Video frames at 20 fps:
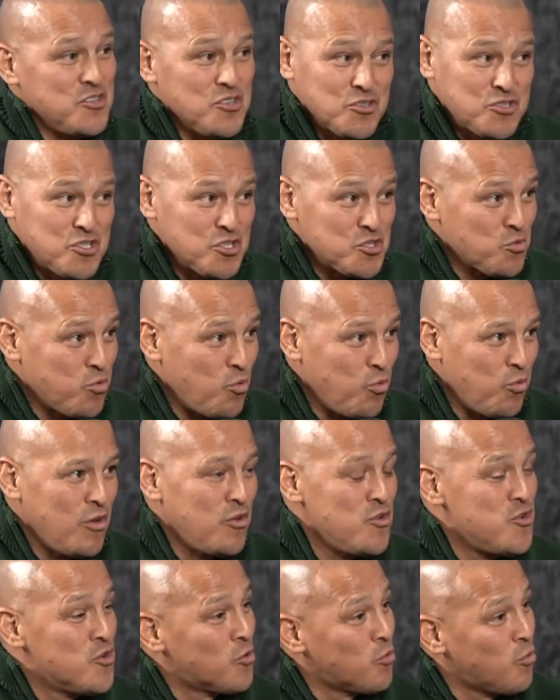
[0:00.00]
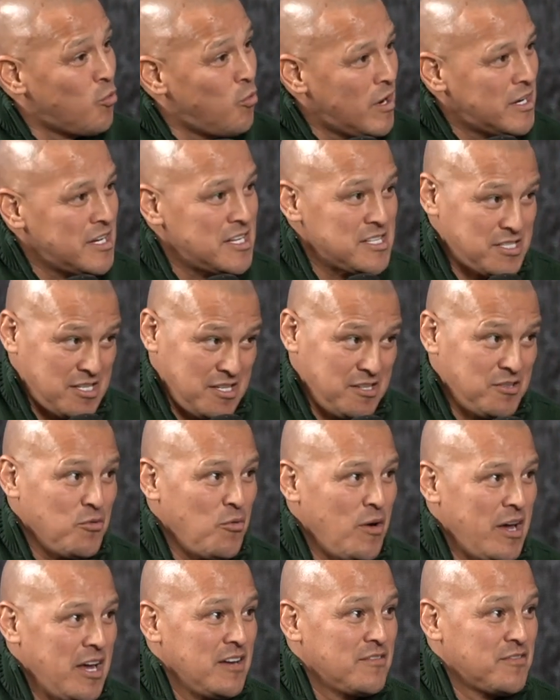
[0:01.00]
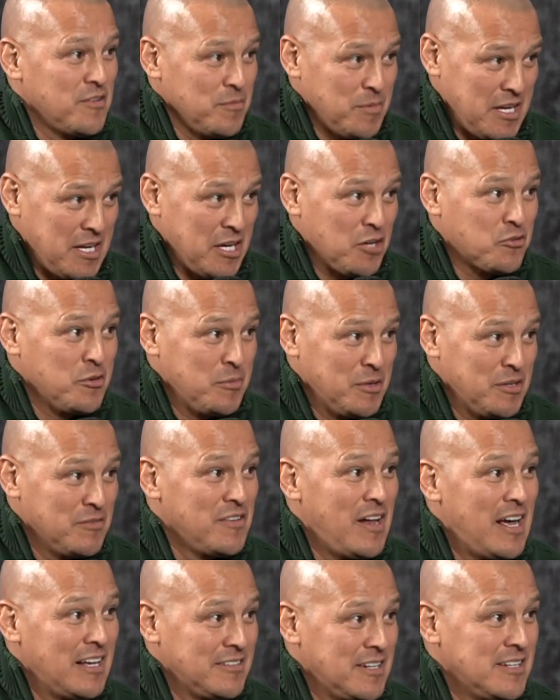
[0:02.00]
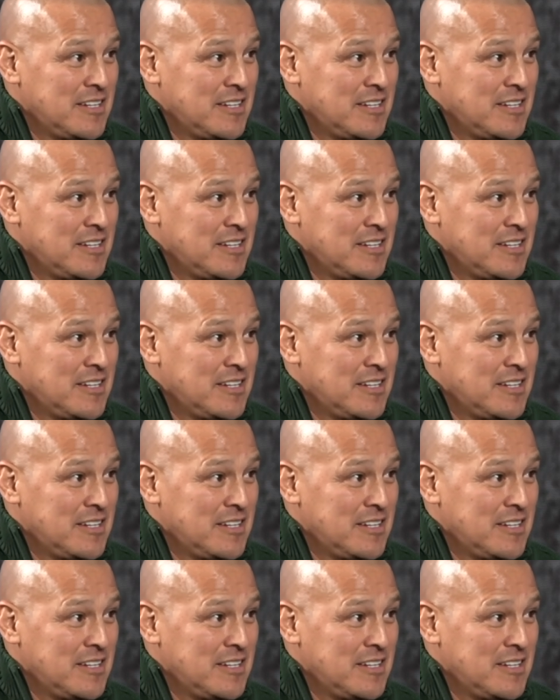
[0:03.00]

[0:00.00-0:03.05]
you're one incident away from getting criminal filed on.